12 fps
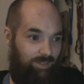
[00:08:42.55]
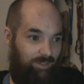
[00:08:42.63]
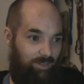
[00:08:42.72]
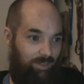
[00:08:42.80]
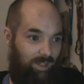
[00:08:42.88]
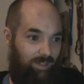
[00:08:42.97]
In
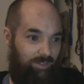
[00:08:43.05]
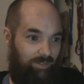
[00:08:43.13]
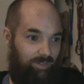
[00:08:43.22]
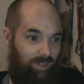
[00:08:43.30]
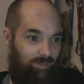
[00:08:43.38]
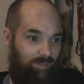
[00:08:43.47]

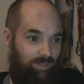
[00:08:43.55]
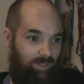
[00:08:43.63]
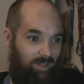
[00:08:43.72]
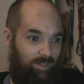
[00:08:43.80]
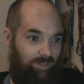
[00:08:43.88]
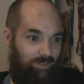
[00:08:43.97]
2011,
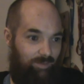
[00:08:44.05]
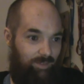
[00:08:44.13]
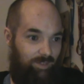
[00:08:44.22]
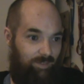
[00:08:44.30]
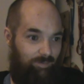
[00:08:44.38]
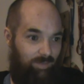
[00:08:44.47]
attorneys for the
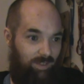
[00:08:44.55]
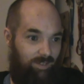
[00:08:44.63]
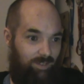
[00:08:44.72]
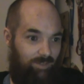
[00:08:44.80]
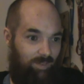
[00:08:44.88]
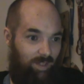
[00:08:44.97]

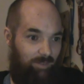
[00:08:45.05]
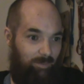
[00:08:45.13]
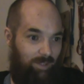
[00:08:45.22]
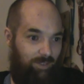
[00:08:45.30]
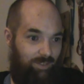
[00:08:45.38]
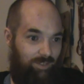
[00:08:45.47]
defendants filed a
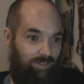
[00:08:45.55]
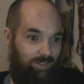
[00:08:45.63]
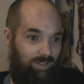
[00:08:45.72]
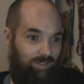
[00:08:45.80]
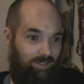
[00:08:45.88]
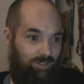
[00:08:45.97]
motion to
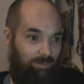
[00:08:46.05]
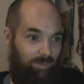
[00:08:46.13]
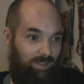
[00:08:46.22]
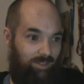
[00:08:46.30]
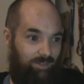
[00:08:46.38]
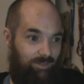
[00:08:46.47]
seek
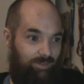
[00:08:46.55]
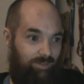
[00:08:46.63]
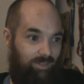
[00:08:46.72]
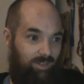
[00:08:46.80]
dismissal